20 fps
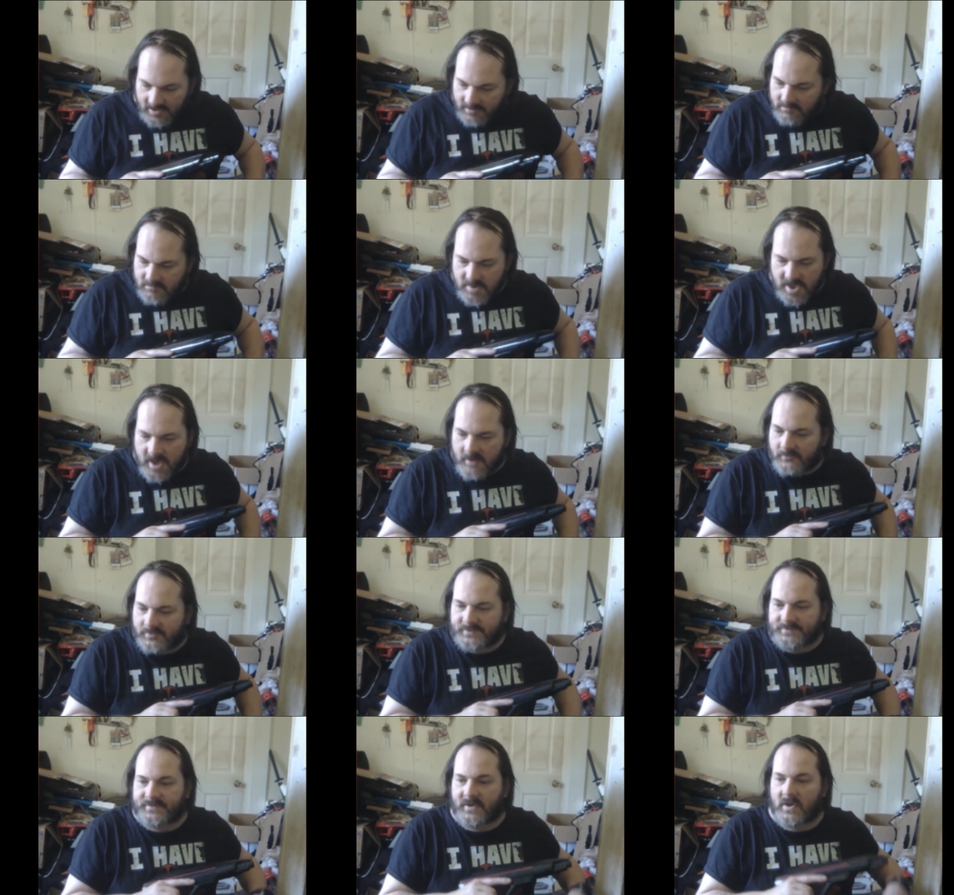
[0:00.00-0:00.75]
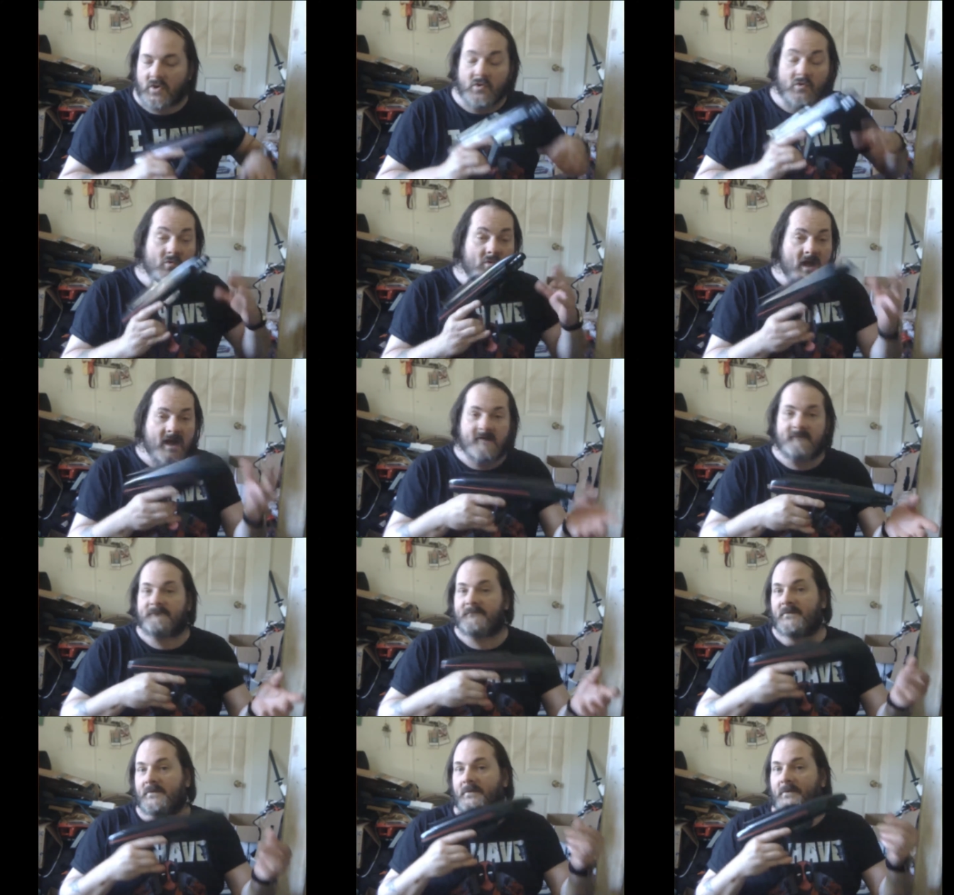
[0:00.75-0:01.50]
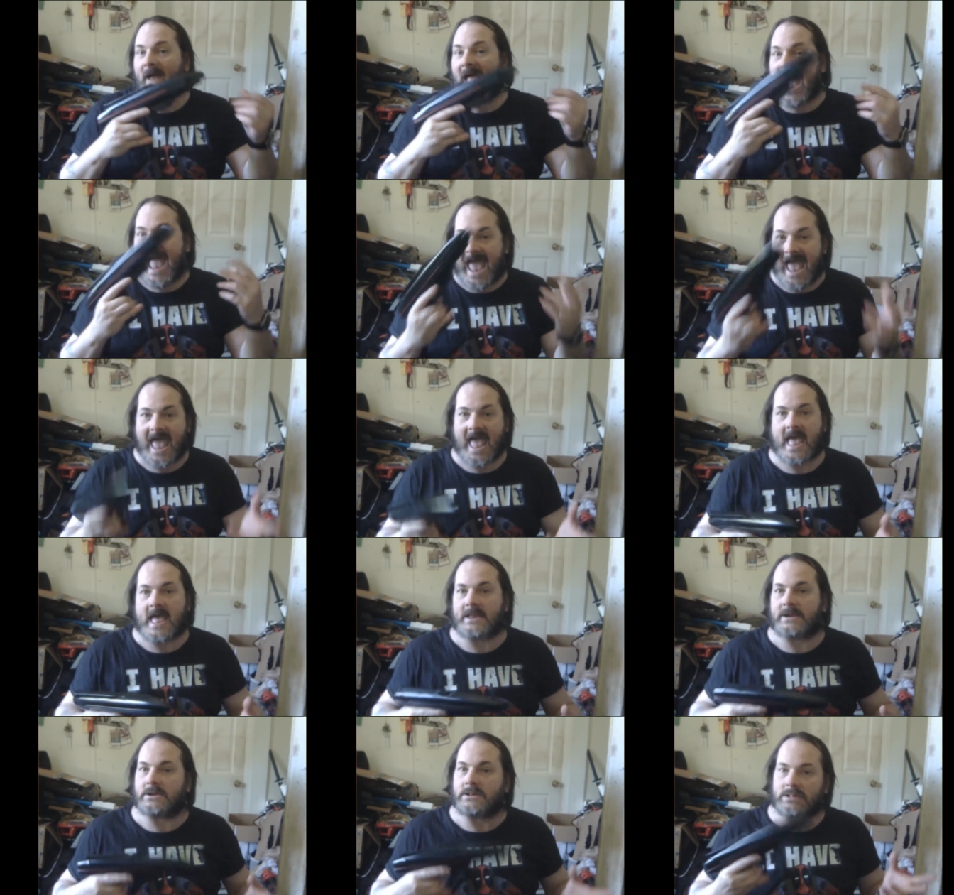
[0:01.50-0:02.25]
it was whoever
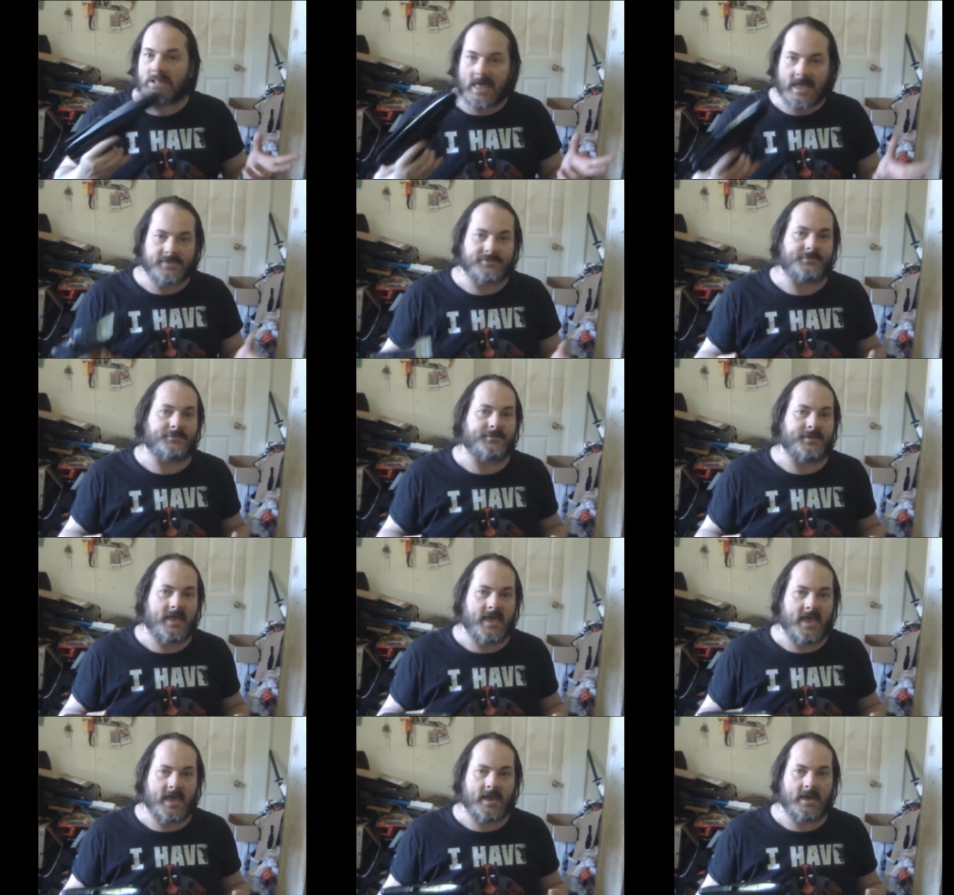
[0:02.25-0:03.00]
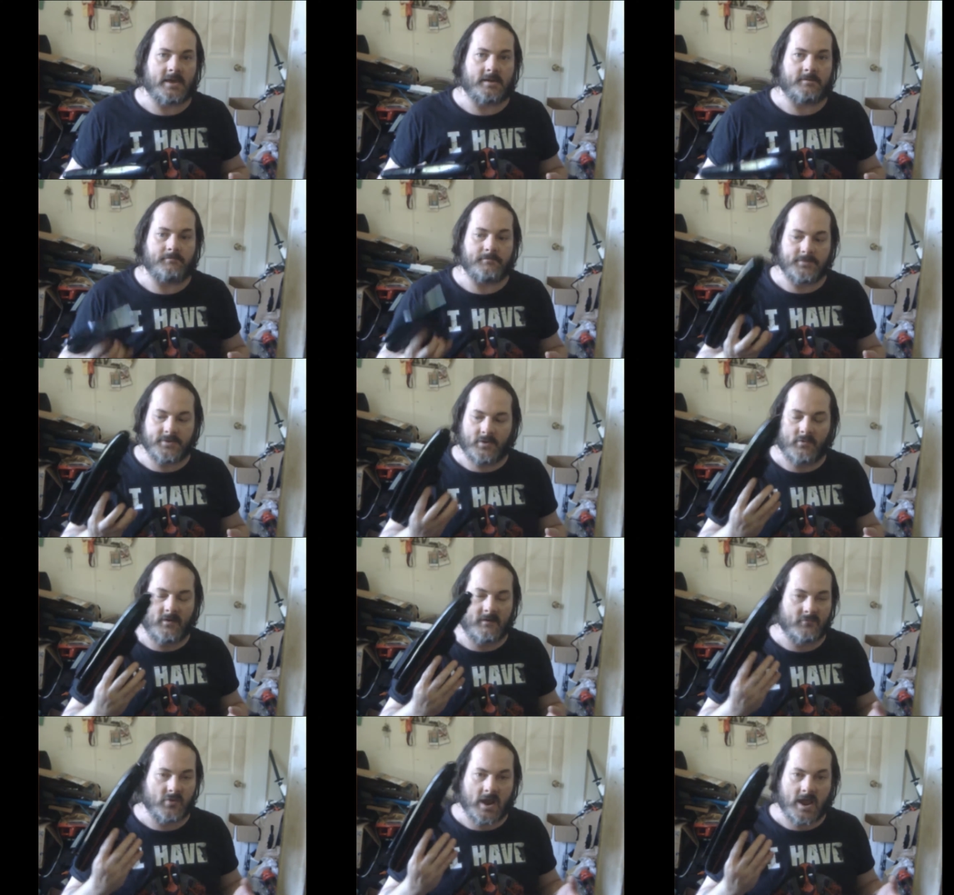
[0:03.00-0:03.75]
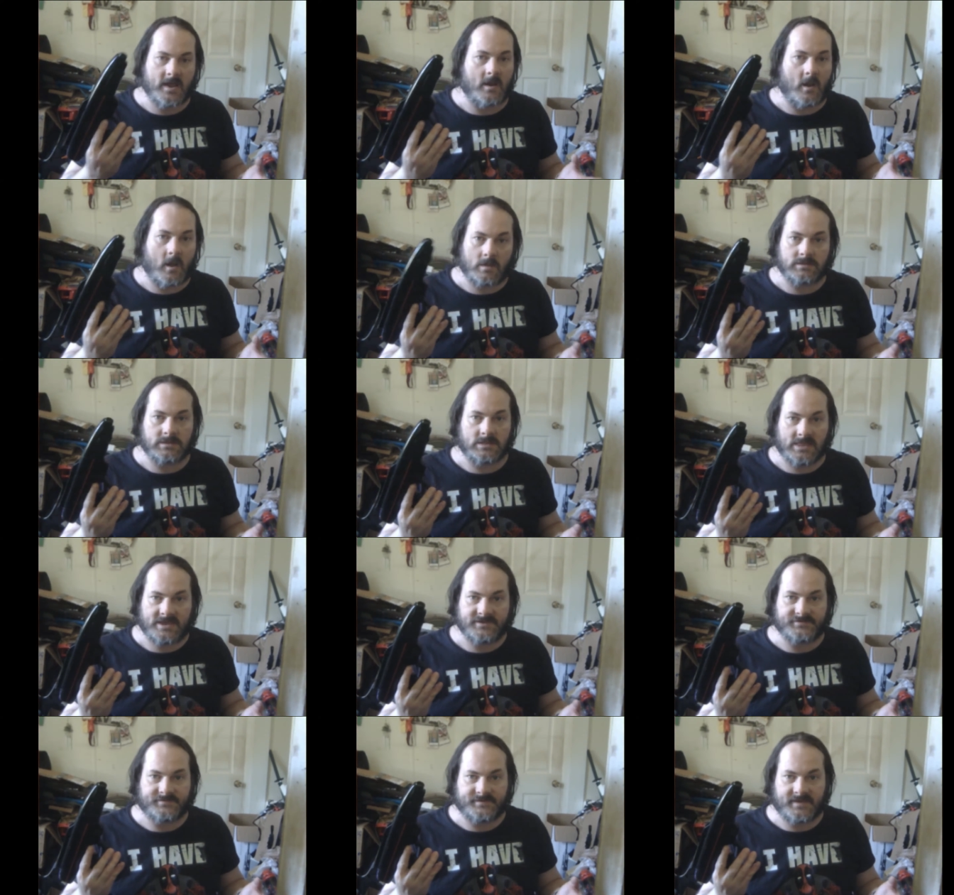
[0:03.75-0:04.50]
had laser tag, whoever had all the
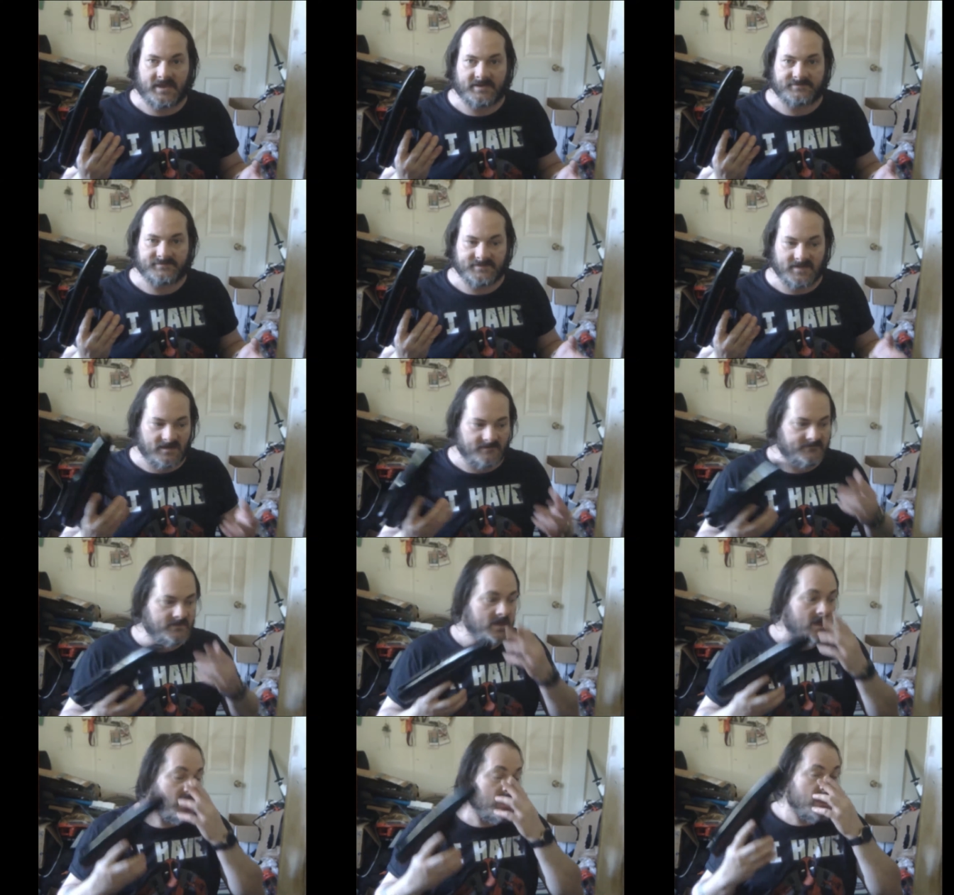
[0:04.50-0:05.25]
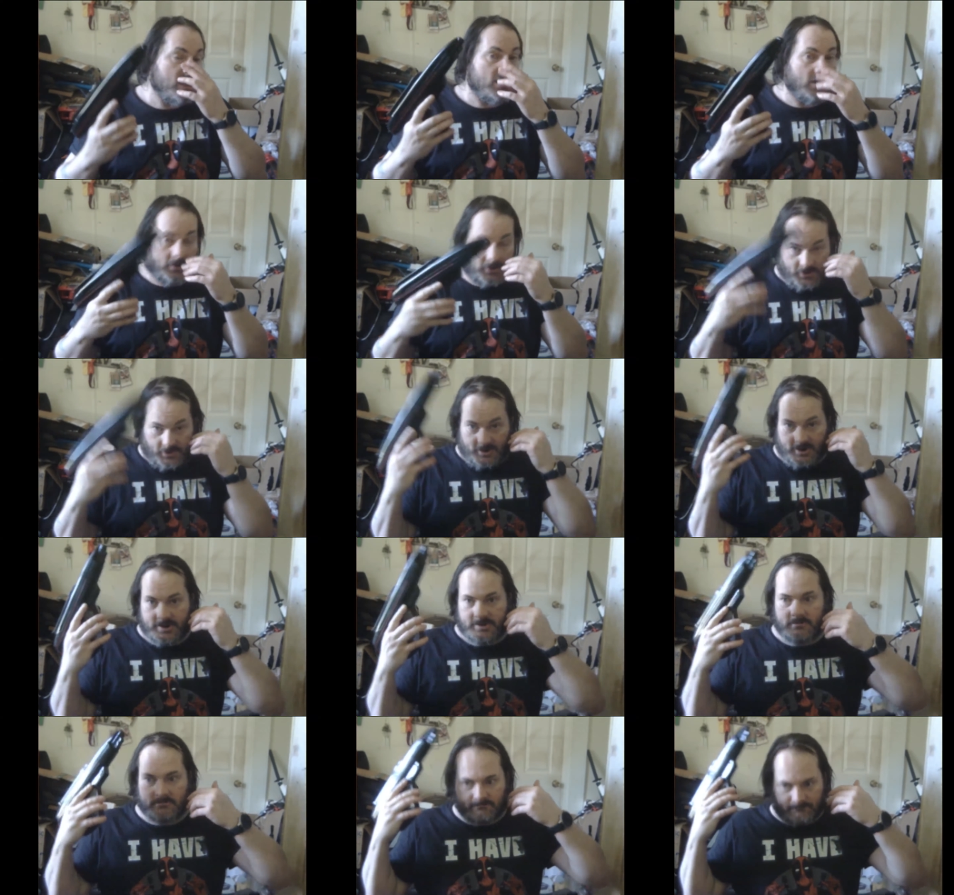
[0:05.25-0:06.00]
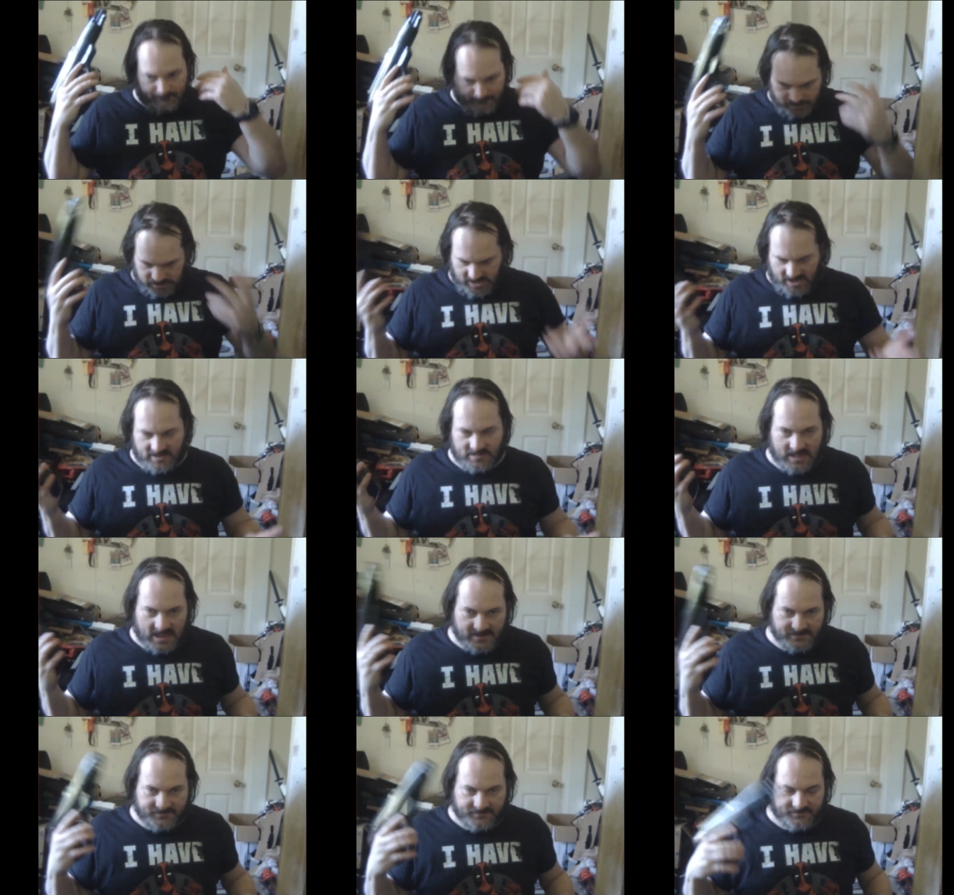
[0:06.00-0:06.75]
laser tag stuff could play
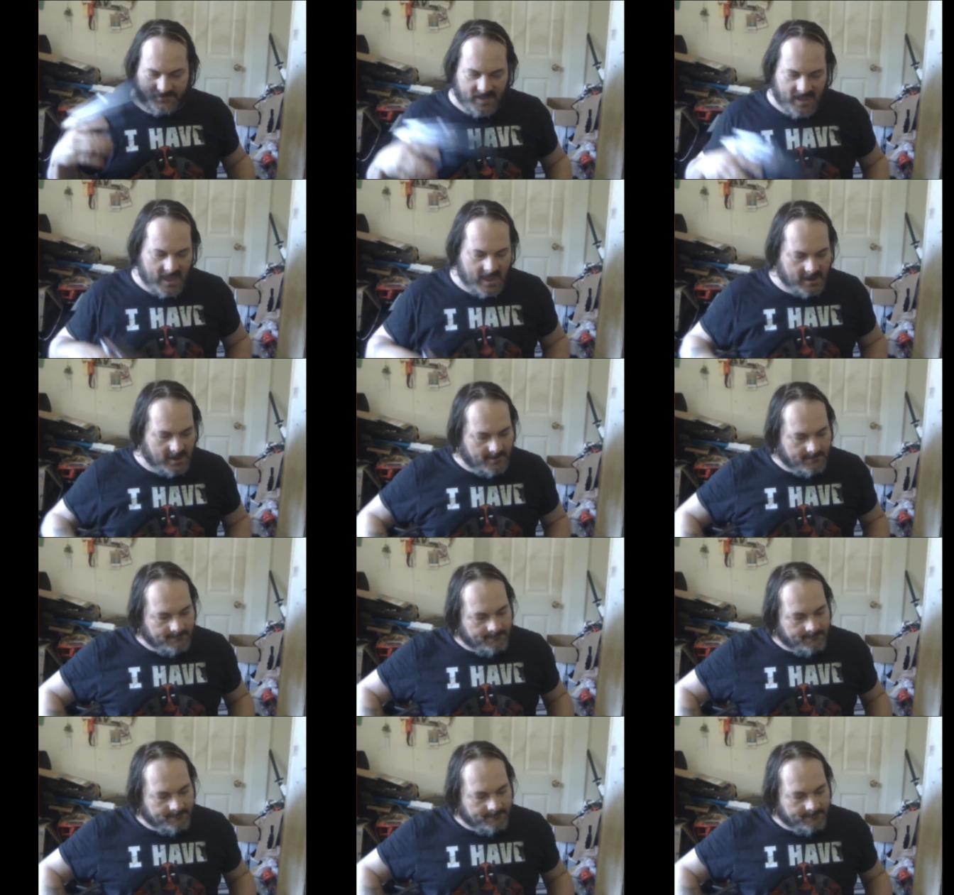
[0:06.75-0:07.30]
laser tag.